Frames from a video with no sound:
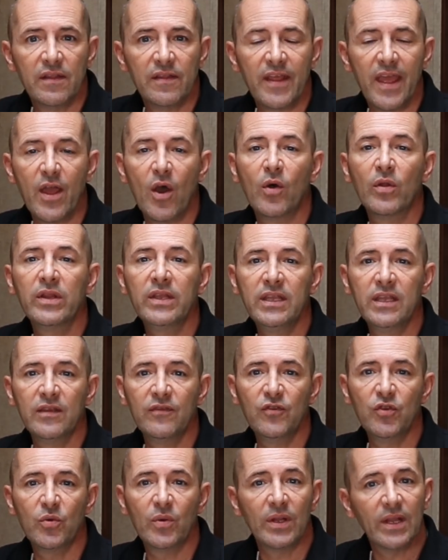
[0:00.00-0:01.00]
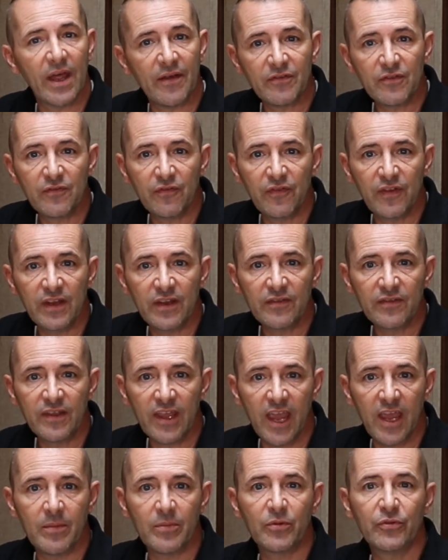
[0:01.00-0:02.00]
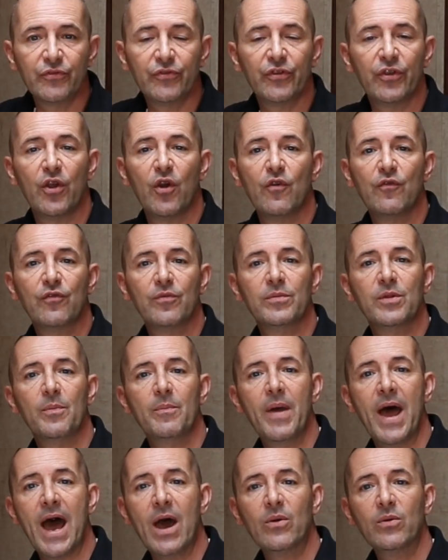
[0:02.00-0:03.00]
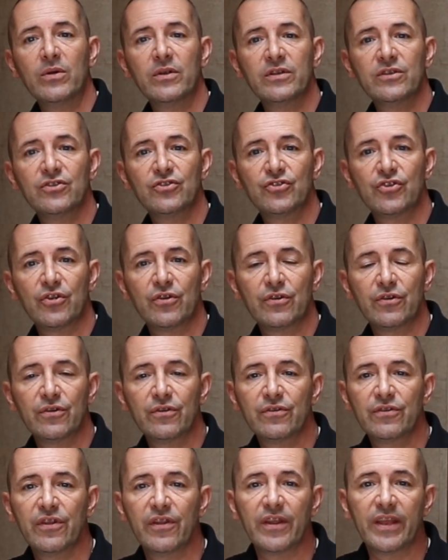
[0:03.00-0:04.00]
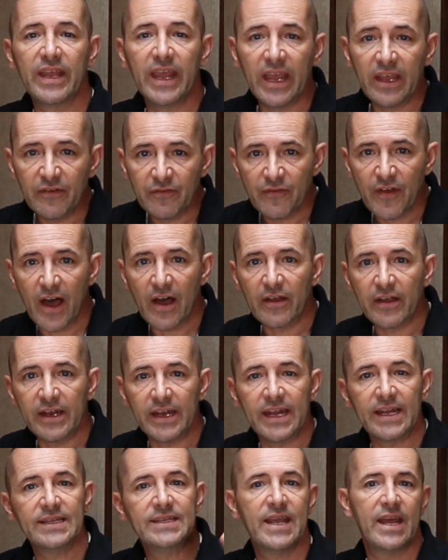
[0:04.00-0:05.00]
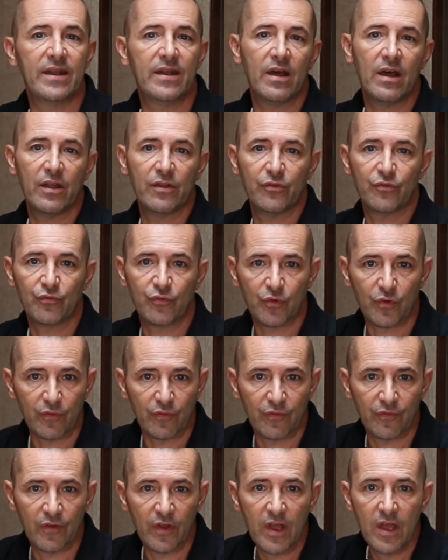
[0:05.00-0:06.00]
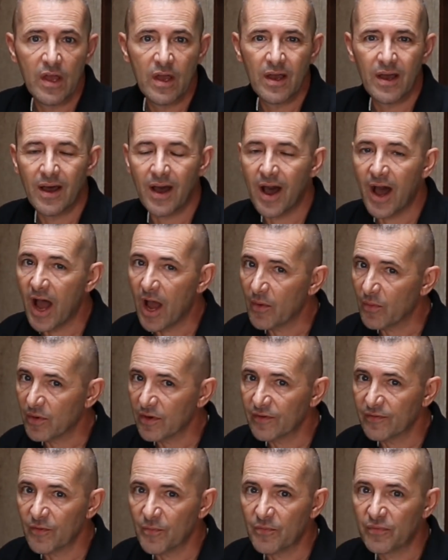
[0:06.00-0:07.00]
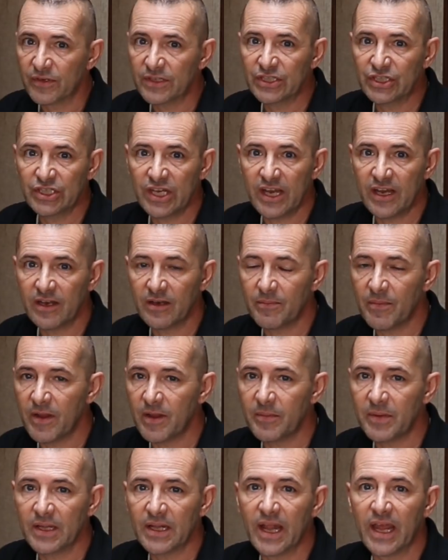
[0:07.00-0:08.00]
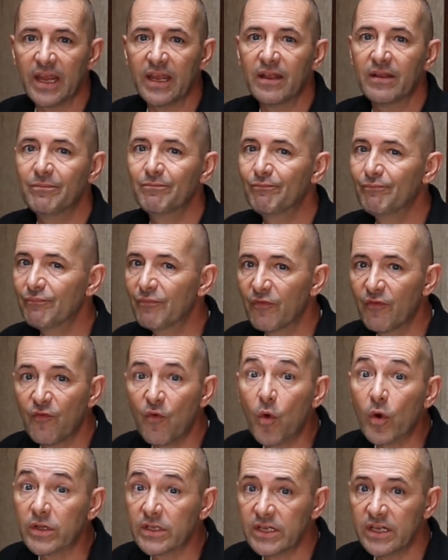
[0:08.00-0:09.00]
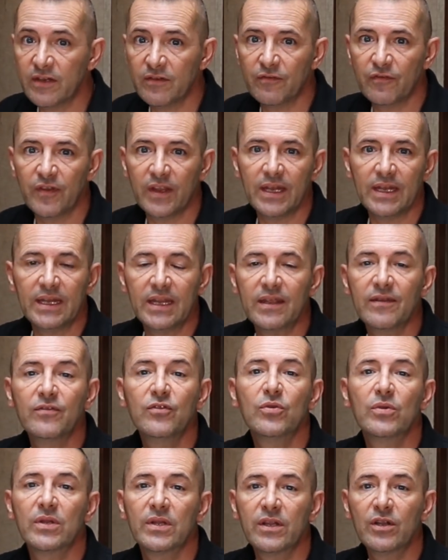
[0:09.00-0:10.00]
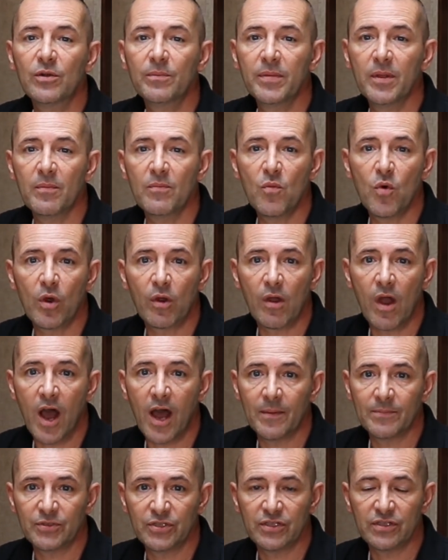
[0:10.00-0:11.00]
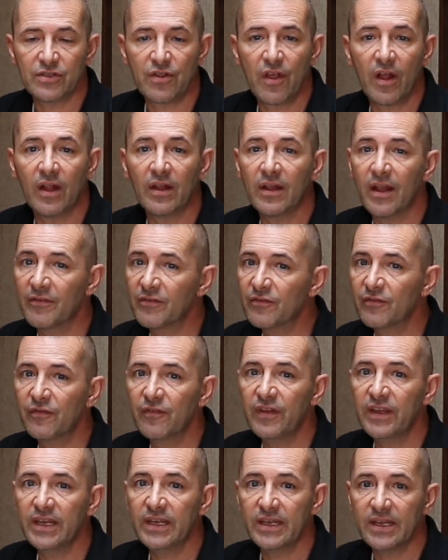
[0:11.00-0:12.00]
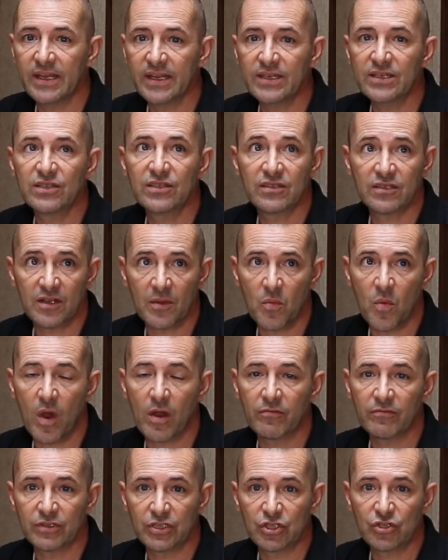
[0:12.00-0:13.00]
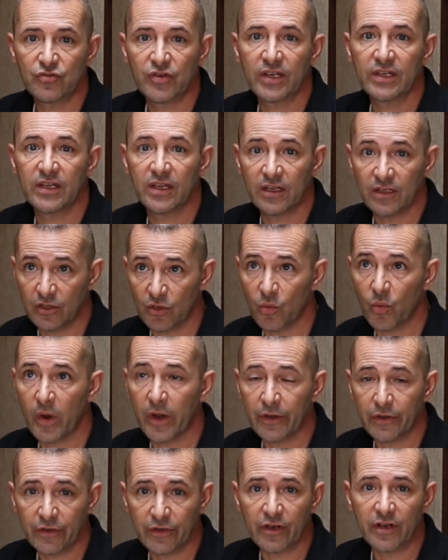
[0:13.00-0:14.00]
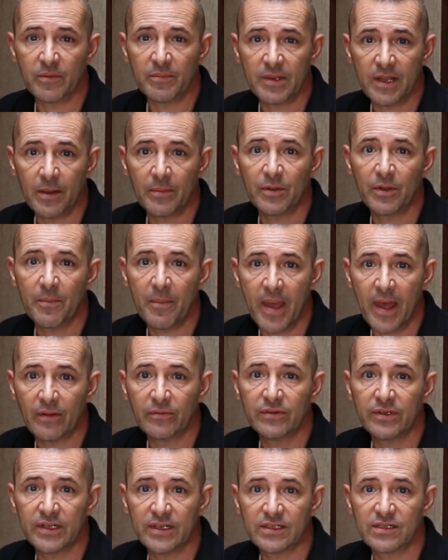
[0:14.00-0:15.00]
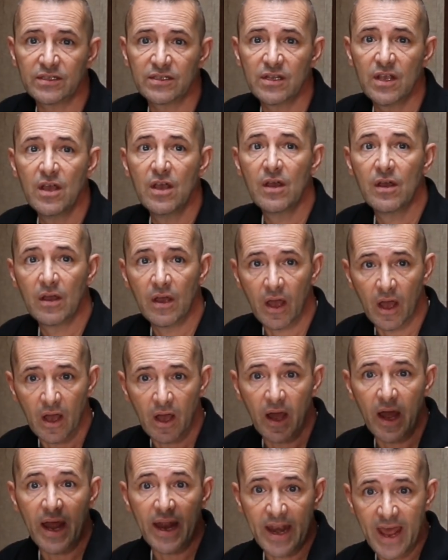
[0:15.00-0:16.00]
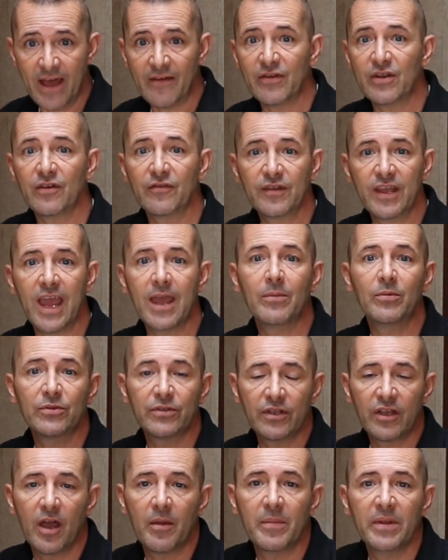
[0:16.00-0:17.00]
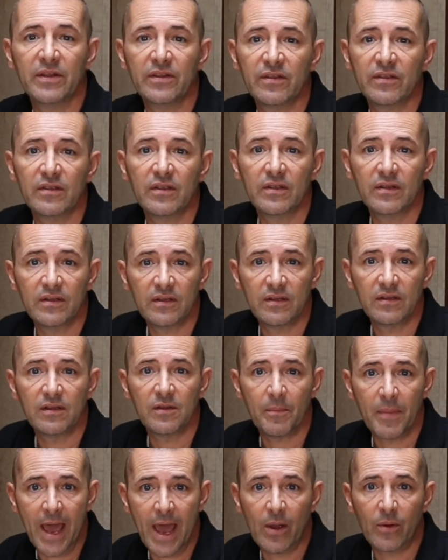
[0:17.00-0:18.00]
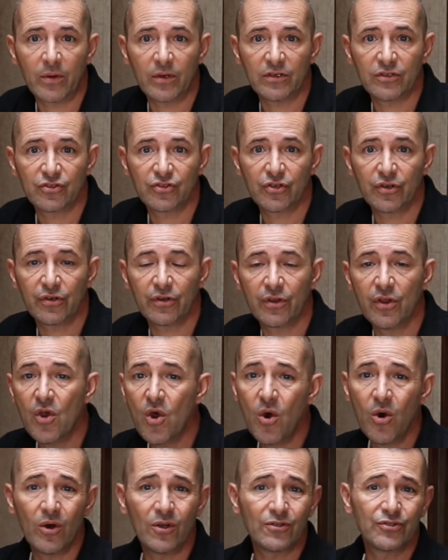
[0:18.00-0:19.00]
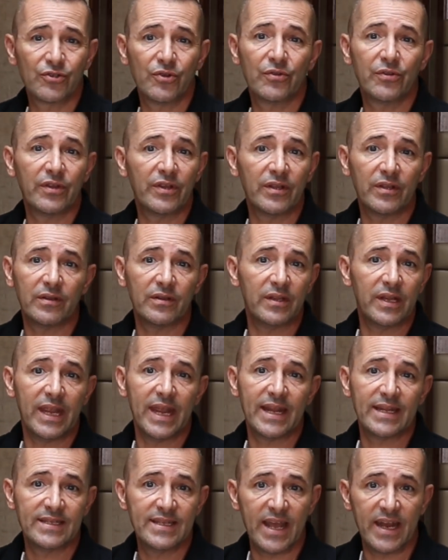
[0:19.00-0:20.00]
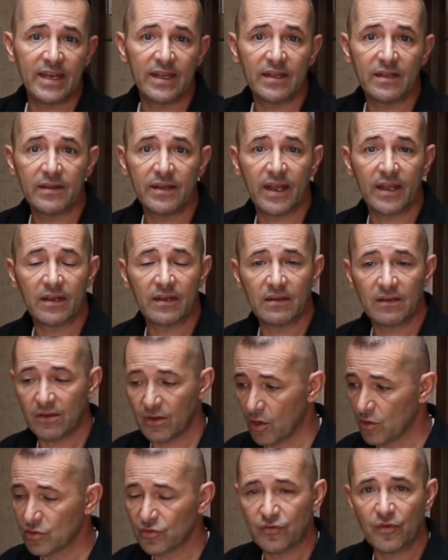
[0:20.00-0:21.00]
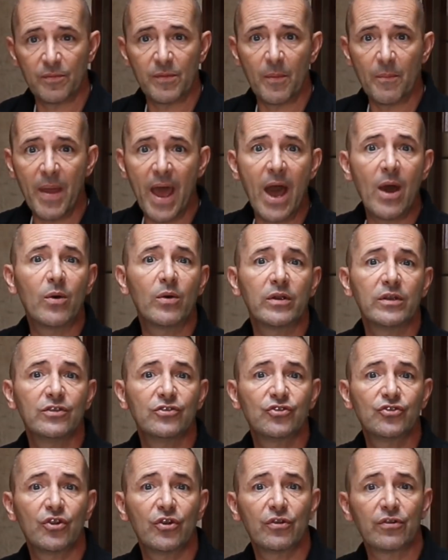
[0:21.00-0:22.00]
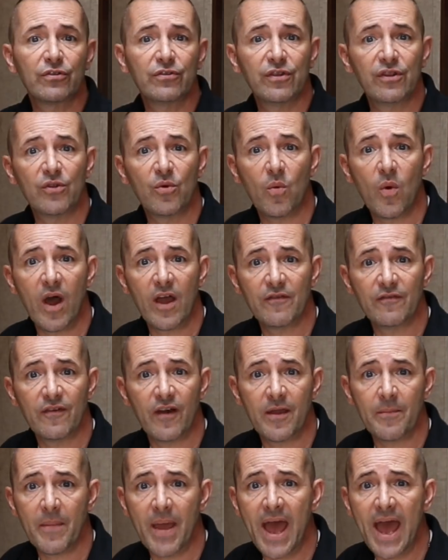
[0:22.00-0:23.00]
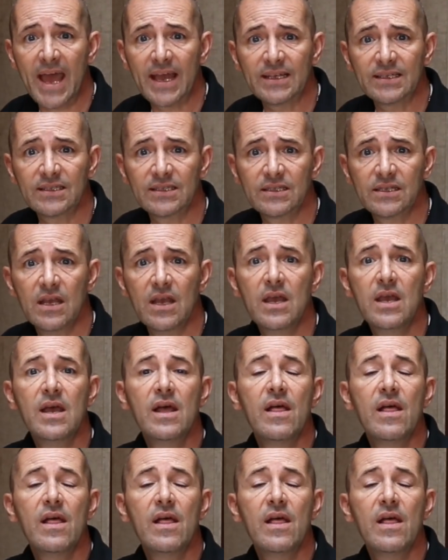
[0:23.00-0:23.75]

they only give you 11 feet of cable to go from the power inserter to the King Falcon antenna on the roof. Uh, I would have appreciated maybe like 14 feet, give you a little bit more options. 11 feet is somewhat restricting to where you're going to be able to mount this uh, and have enough cable to come into the power inserter. Also the, the antenna that goes from the power inserter to the Wi-Fi Max,